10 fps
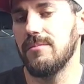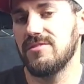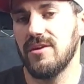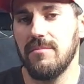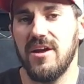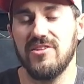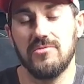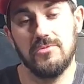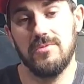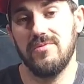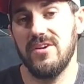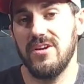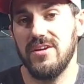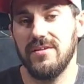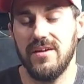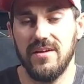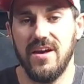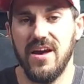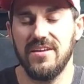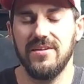some that are supposed to be very
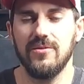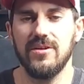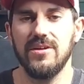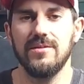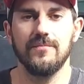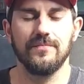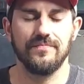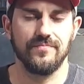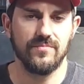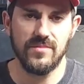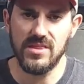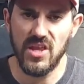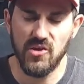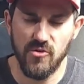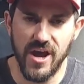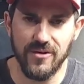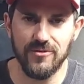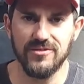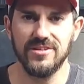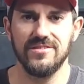high yielding,
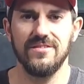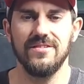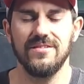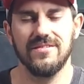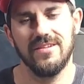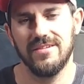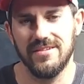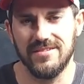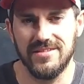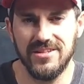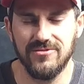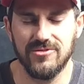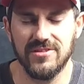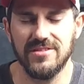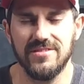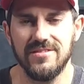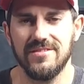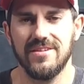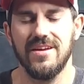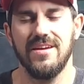crack resistant, disease
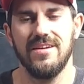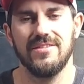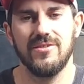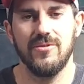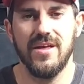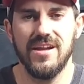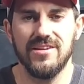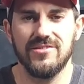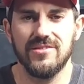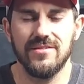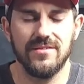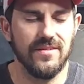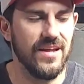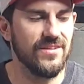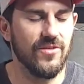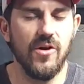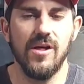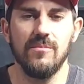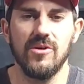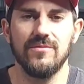resistance. So that is
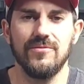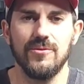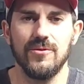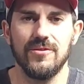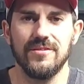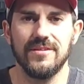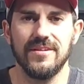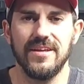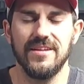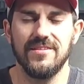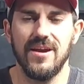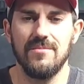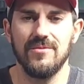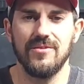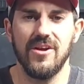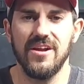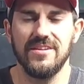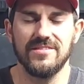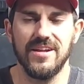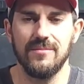all I'm looking for in the type of
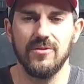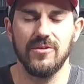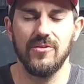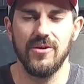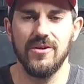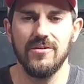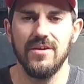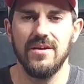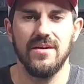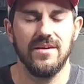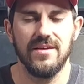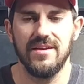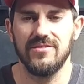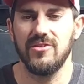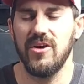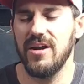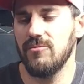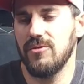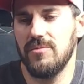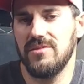varieties that I'm going to grow. Is, I
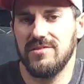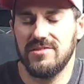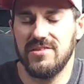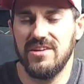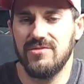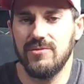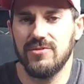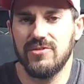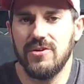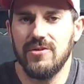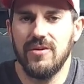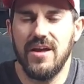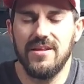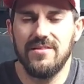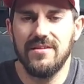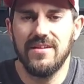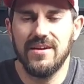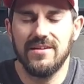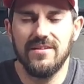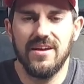want to be successful. So anything
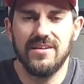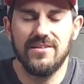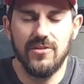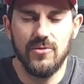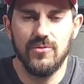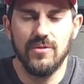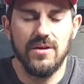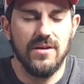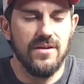that I can do